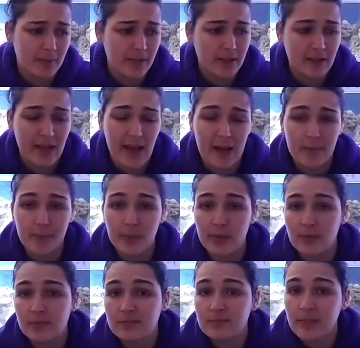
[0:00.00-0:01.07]
an
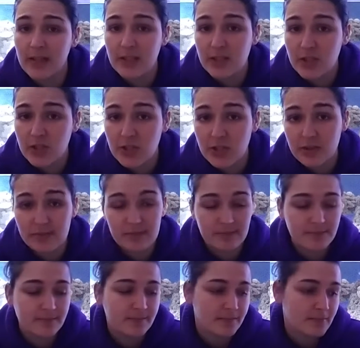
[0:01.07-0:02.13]
April-ish
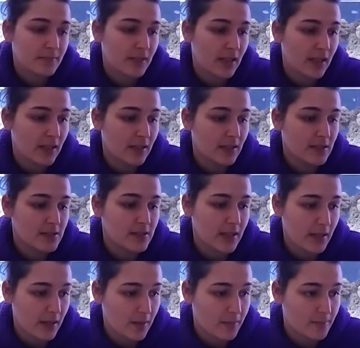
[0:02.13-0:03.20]

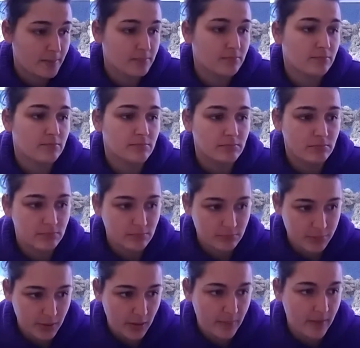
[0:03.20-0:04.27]
setup,
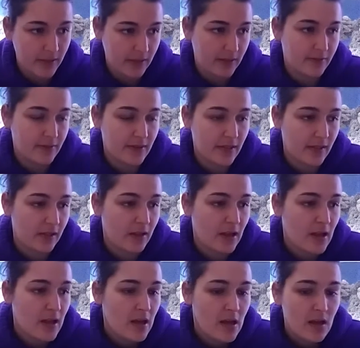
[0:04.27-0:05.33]
plumbing and everything,
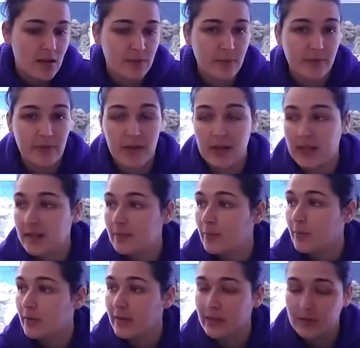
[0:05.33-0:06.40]
because we've got to get
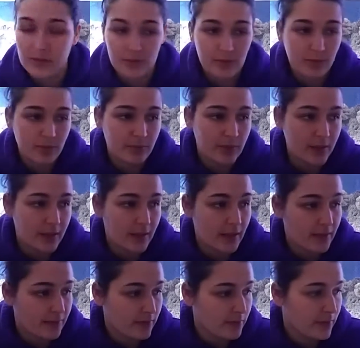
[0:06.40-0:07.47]
more electrical
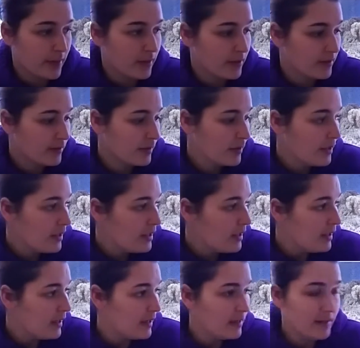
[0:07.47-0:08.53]
running everywhere.
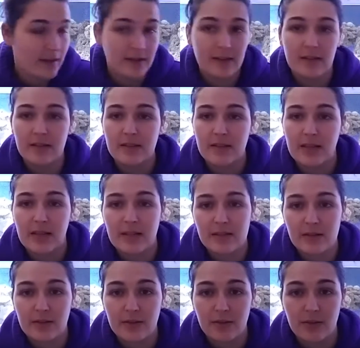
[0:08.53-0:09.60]
Like these guys
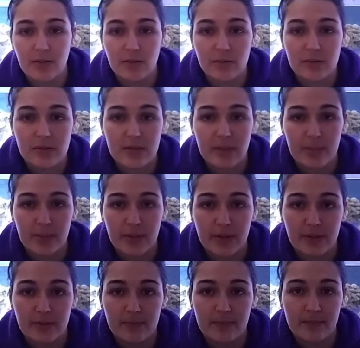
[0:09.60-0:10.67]
on their own separate,